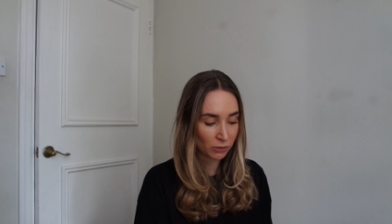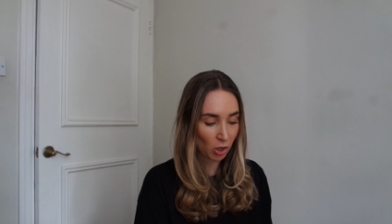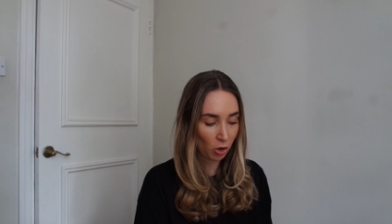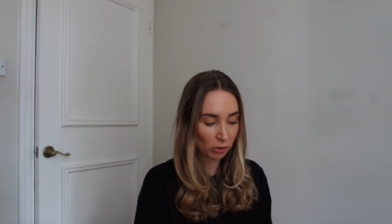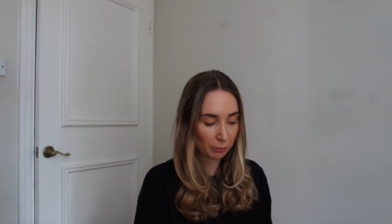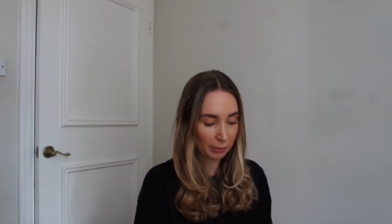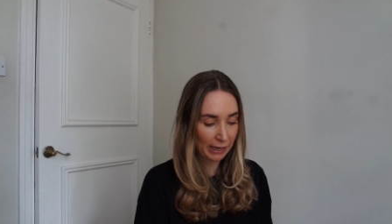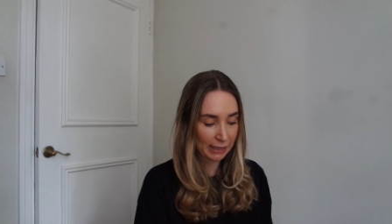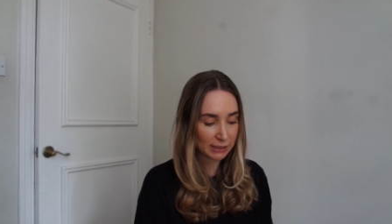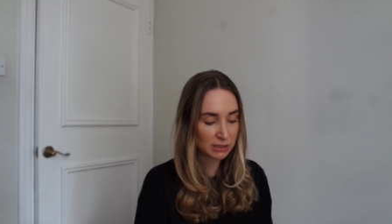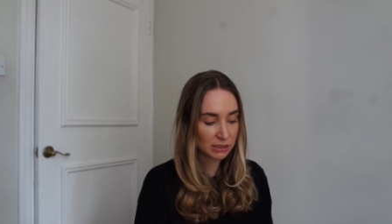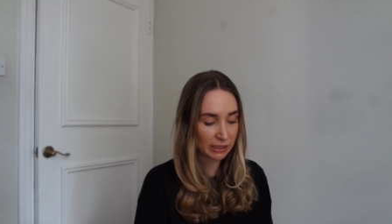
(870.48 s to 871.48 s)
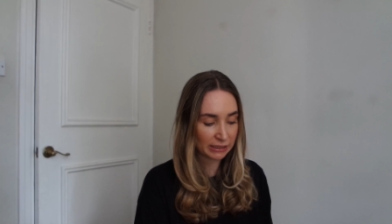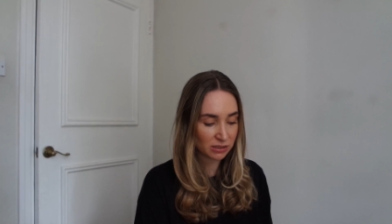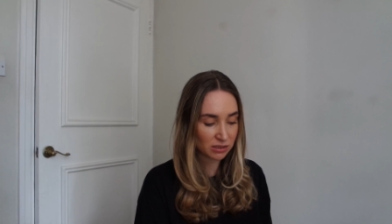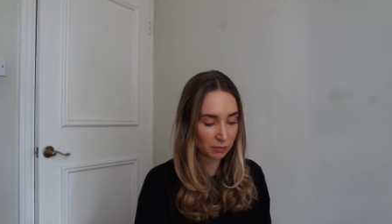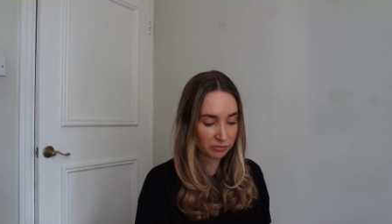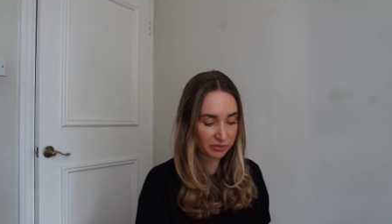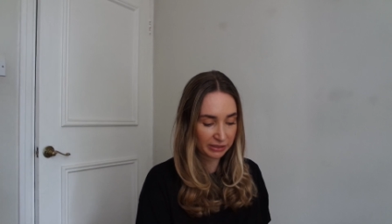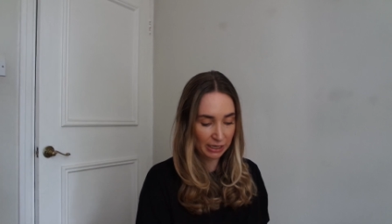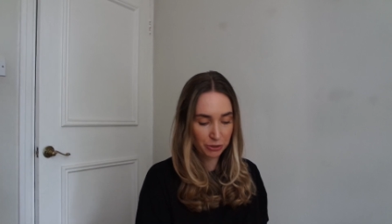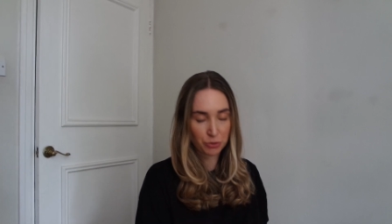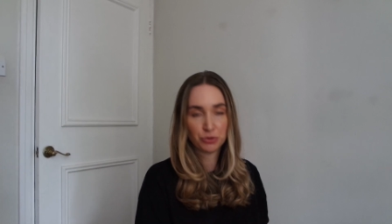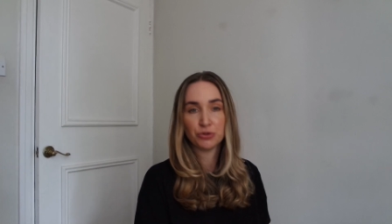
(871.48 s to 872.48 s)
the Olaplex is something
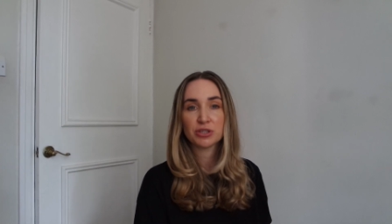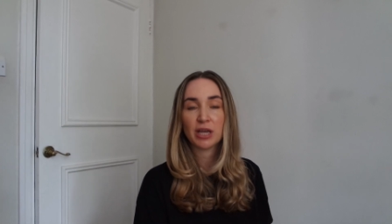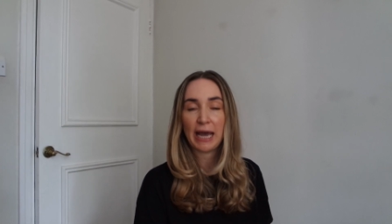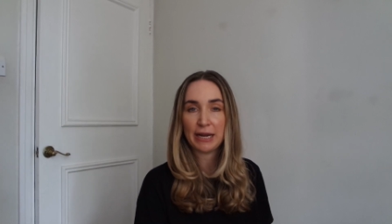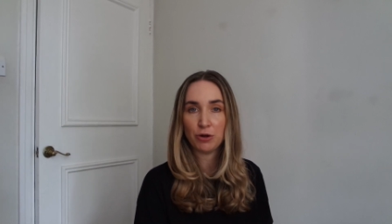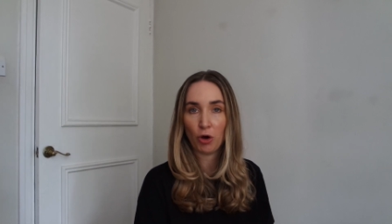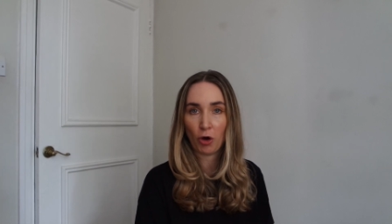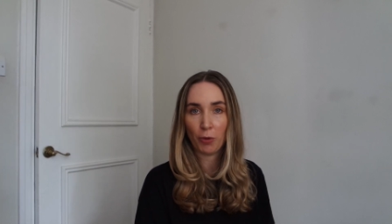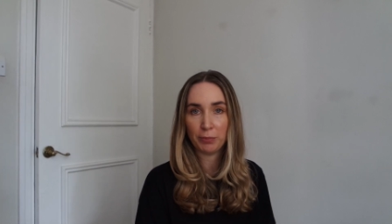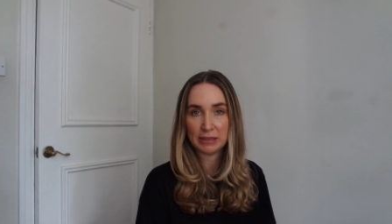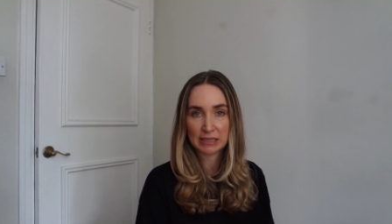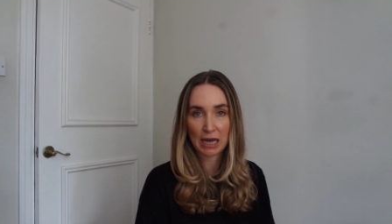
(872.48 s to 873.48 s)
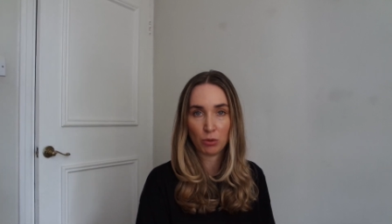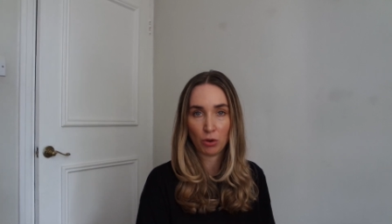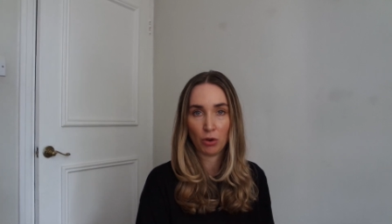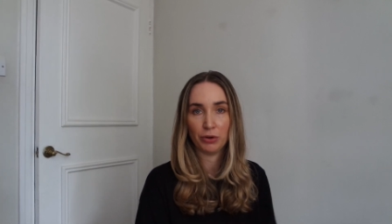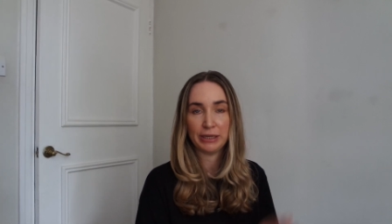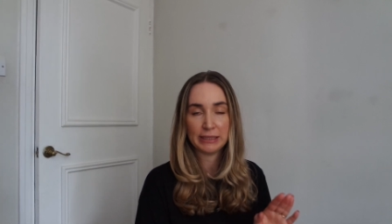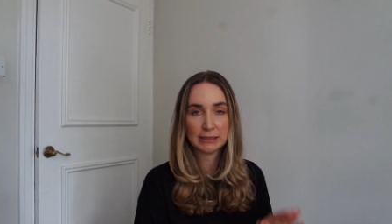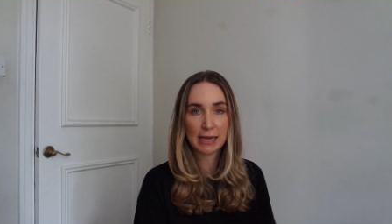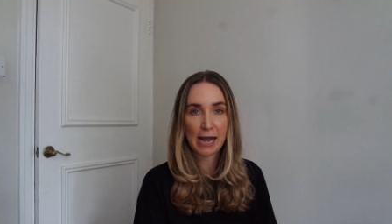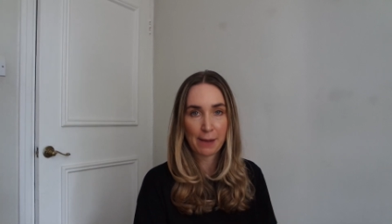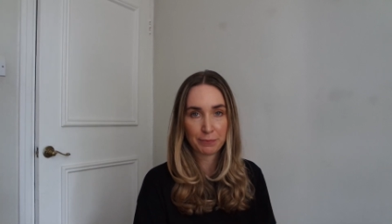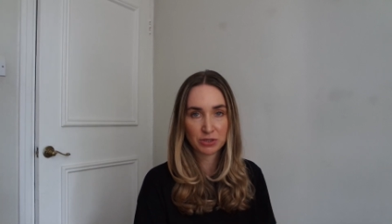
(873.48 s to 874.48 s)
that you just cannot miss out on. It's
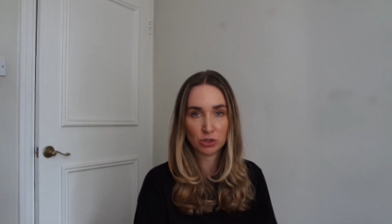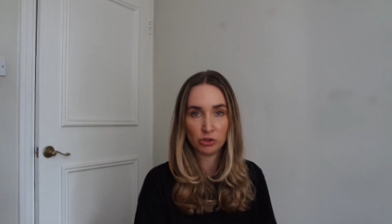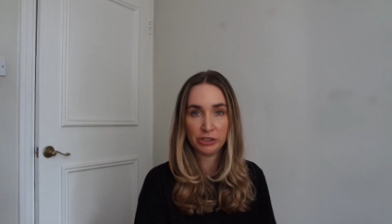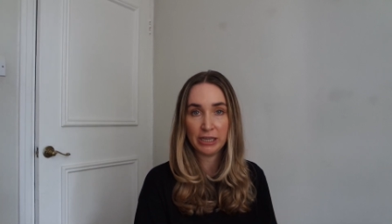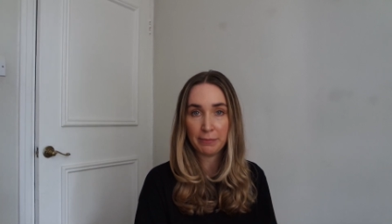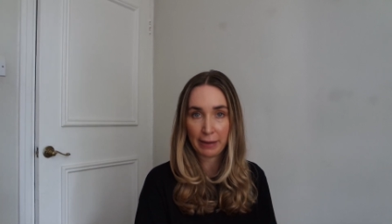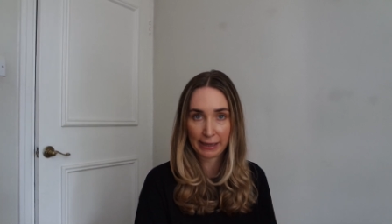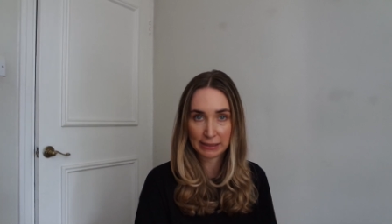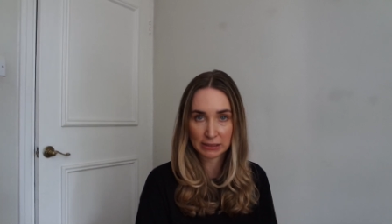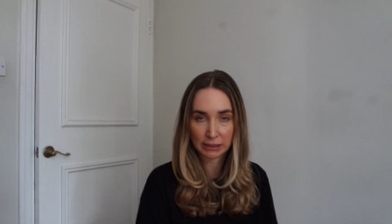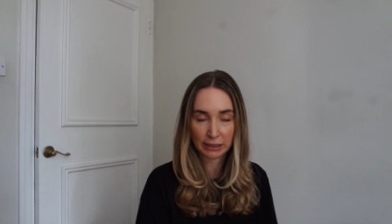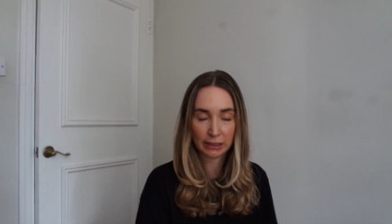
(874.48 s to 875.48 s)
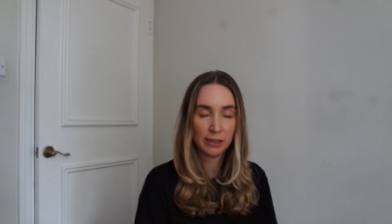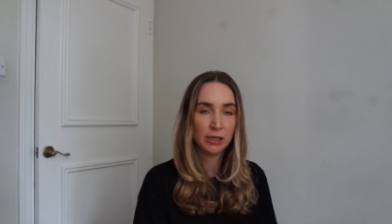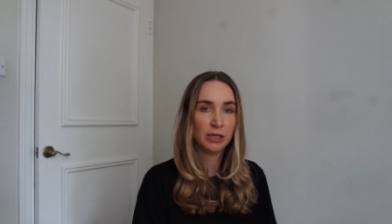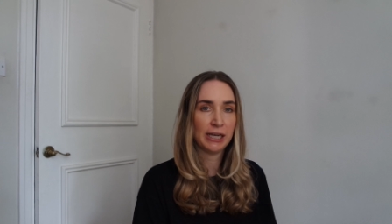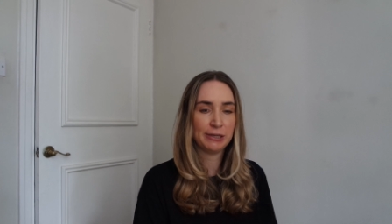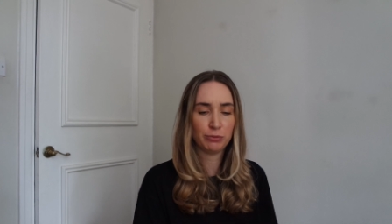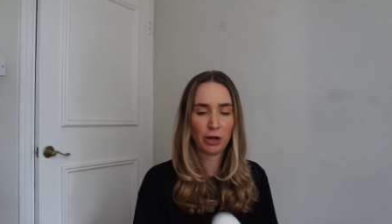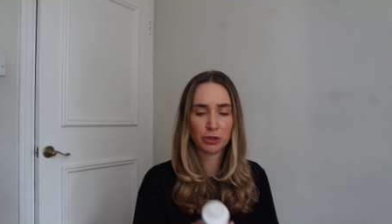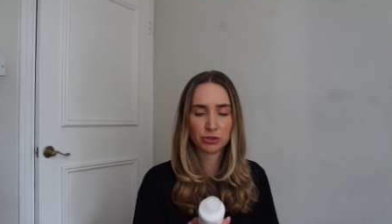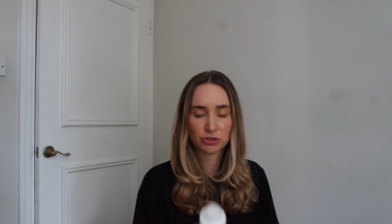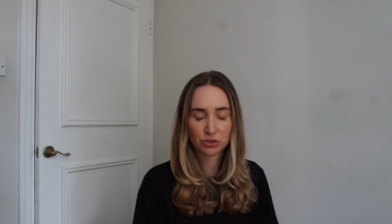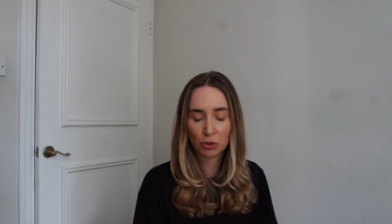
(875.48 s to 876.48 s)
absolutely amazing. It
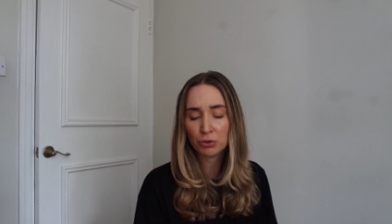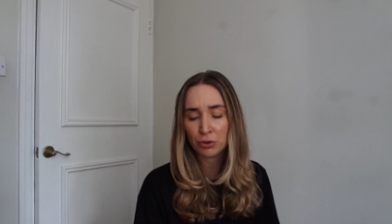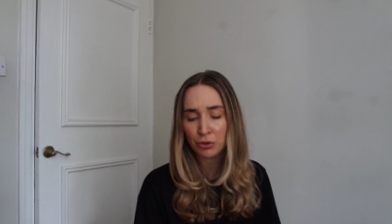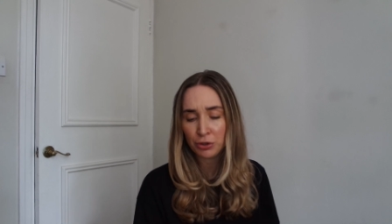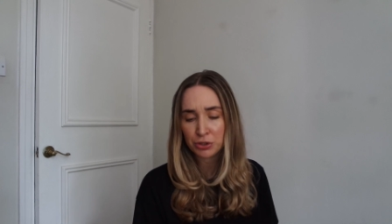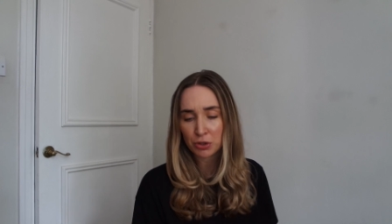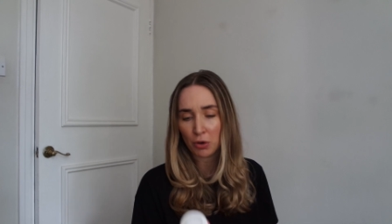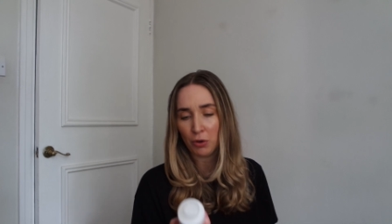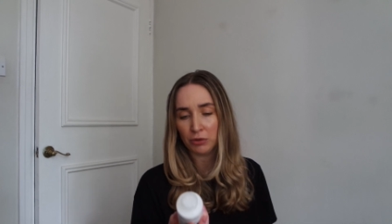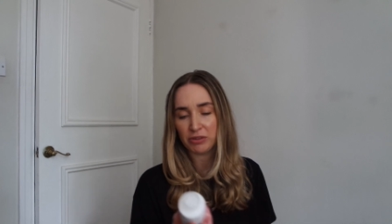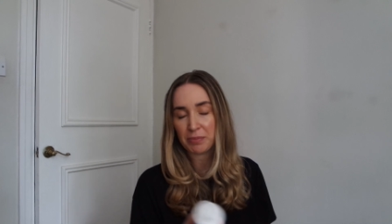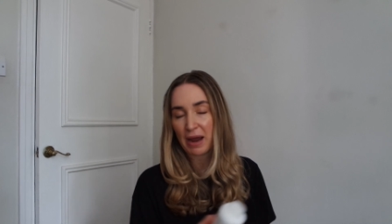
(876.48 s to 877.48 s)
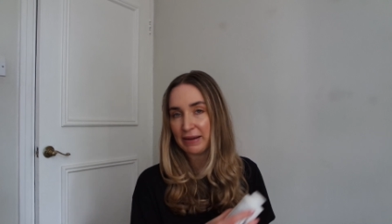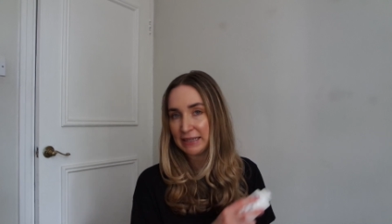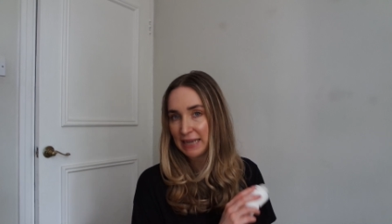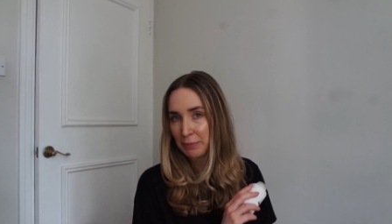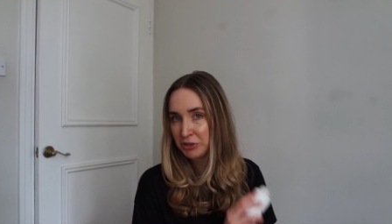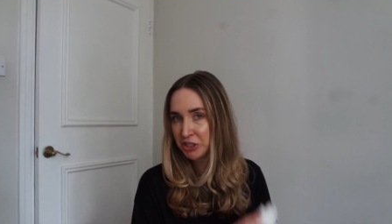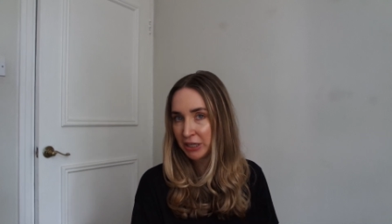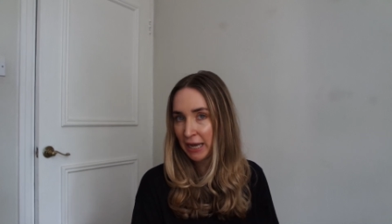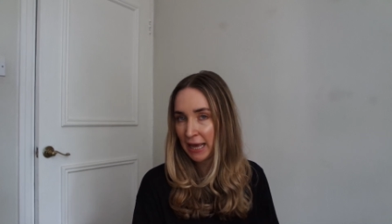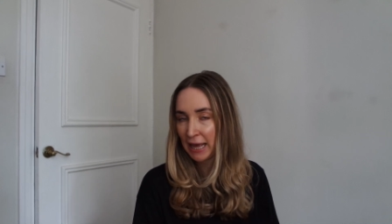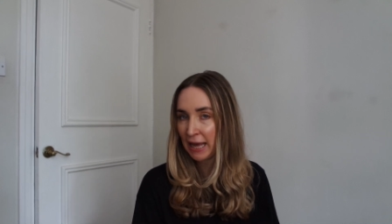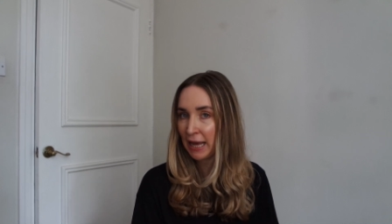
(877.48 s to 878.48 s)
works so good on repairing damaging
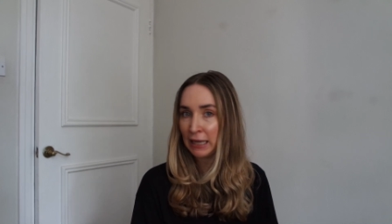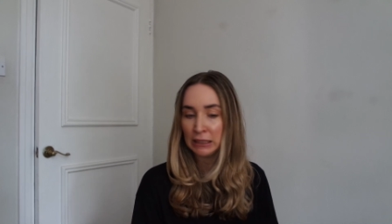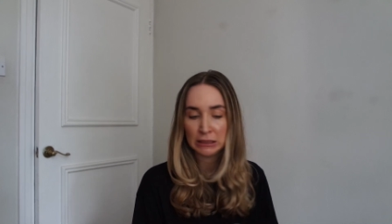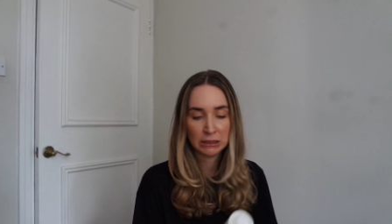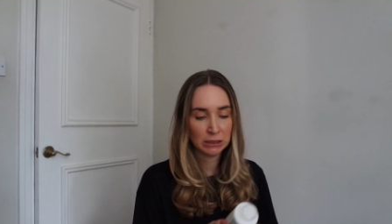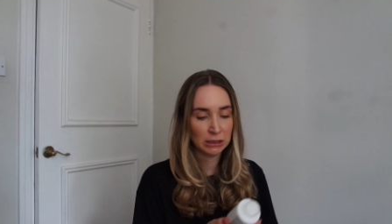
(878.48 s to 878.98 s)
hair